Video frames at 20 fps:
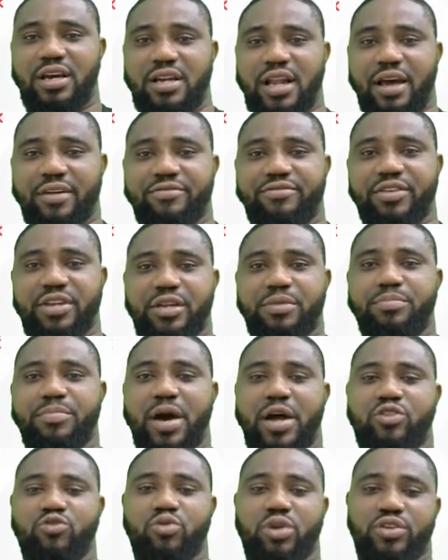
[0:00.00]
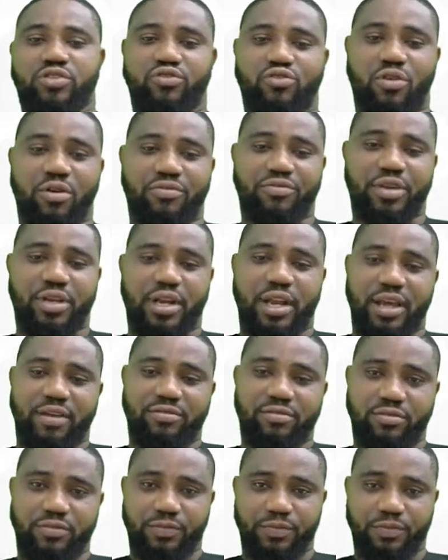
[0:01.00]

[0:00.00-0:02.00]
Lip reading: That feeding pathway is trophic level.